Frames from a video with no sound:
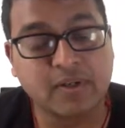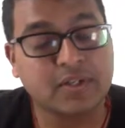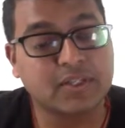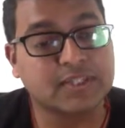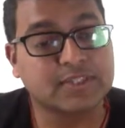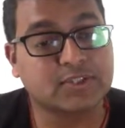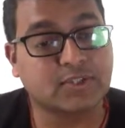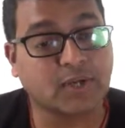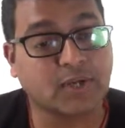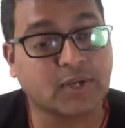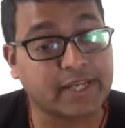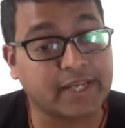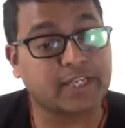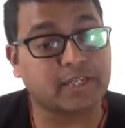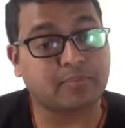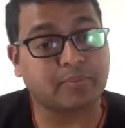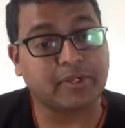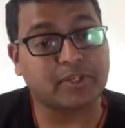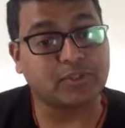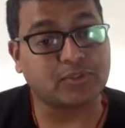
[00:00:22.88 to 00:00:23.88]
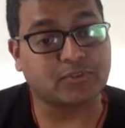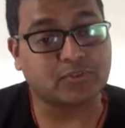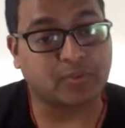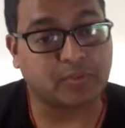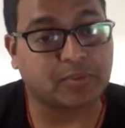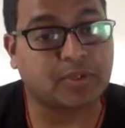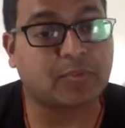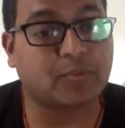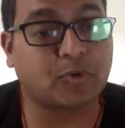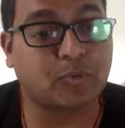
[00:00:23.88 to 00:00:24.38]
So I get my news from
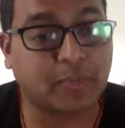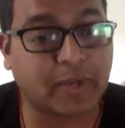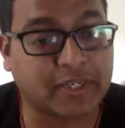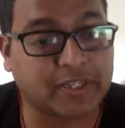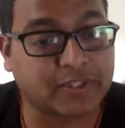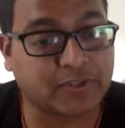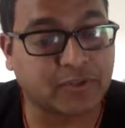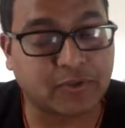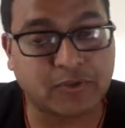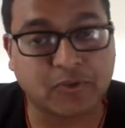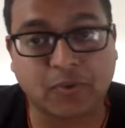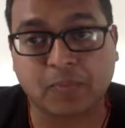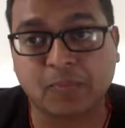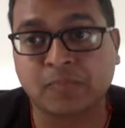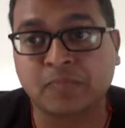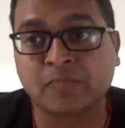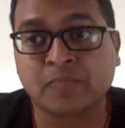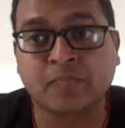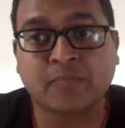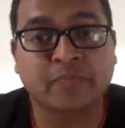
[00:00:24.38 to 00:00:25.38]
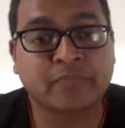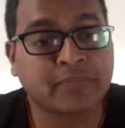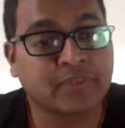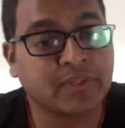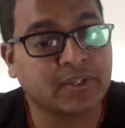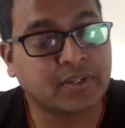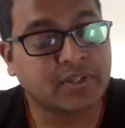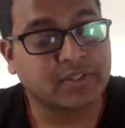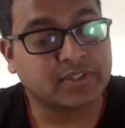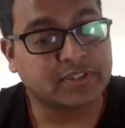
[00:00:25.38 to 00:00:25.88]
Crypto Panic dot com.
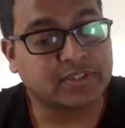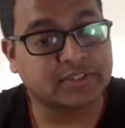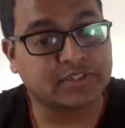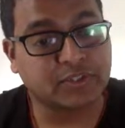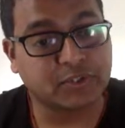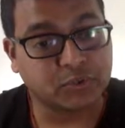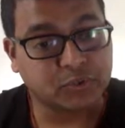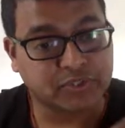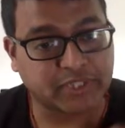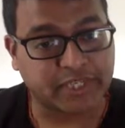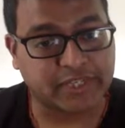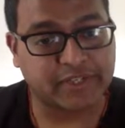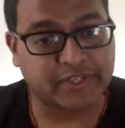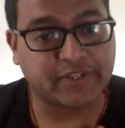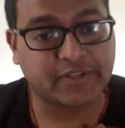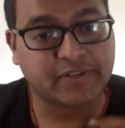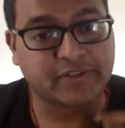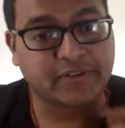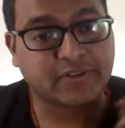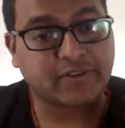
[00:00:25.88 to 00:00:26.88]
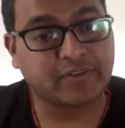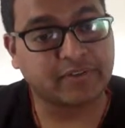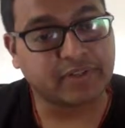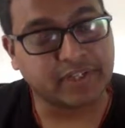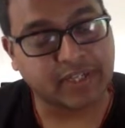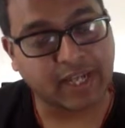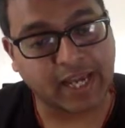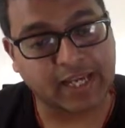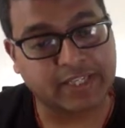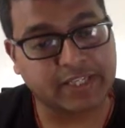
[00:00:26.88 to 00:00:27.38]
This is a news aggregator.
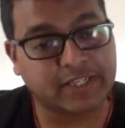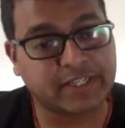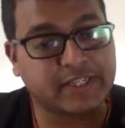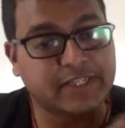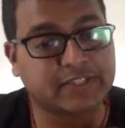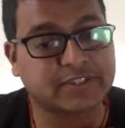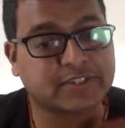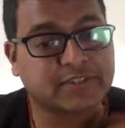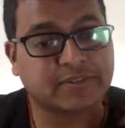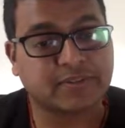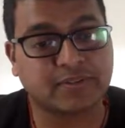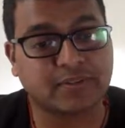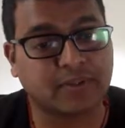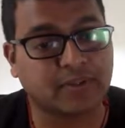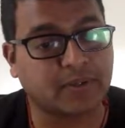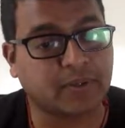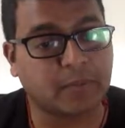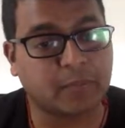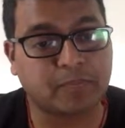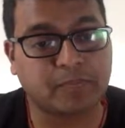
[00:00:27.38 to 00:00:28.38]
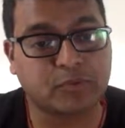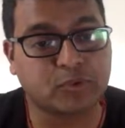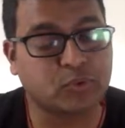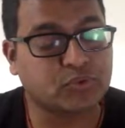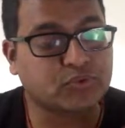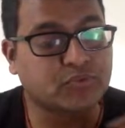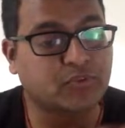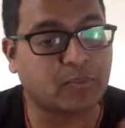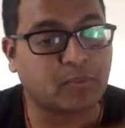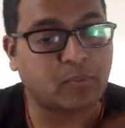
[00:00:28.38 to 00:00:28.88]
It aggregates uh,
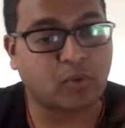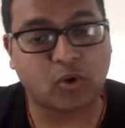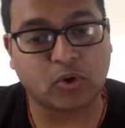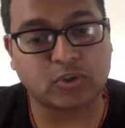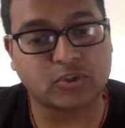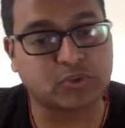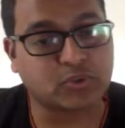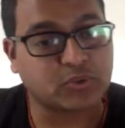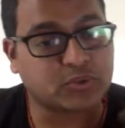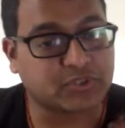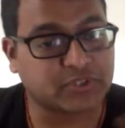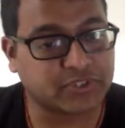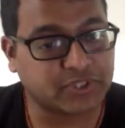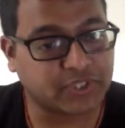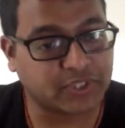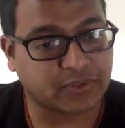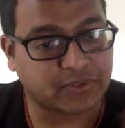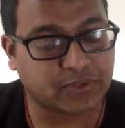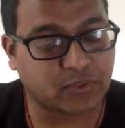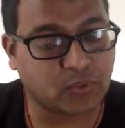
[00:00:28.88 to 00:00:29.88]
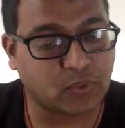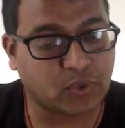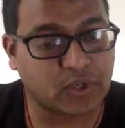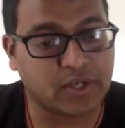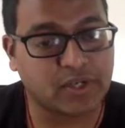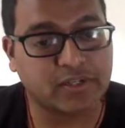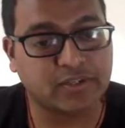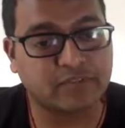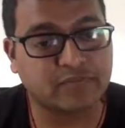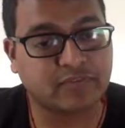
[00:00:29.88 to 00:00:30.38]
news from all sources around the
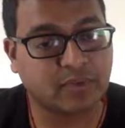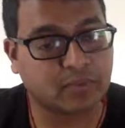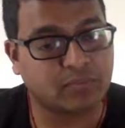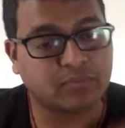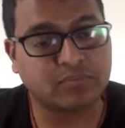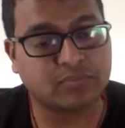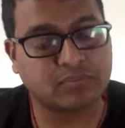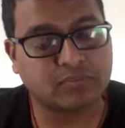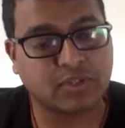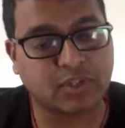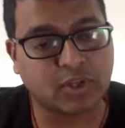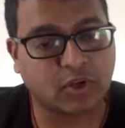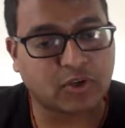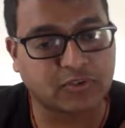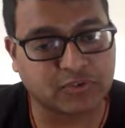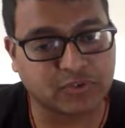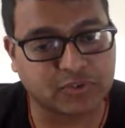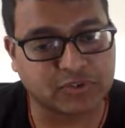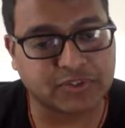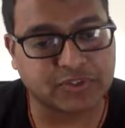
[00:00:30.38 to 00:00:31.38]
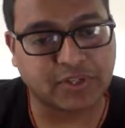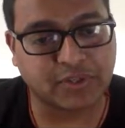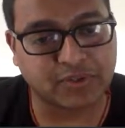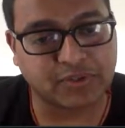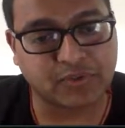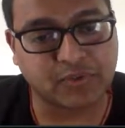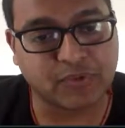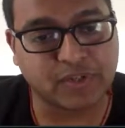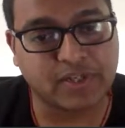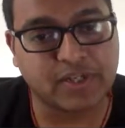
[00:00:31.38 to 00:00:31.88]
world, from a lot of sources around
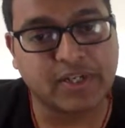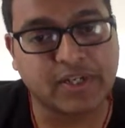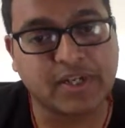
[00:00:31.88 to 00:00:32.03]
the world,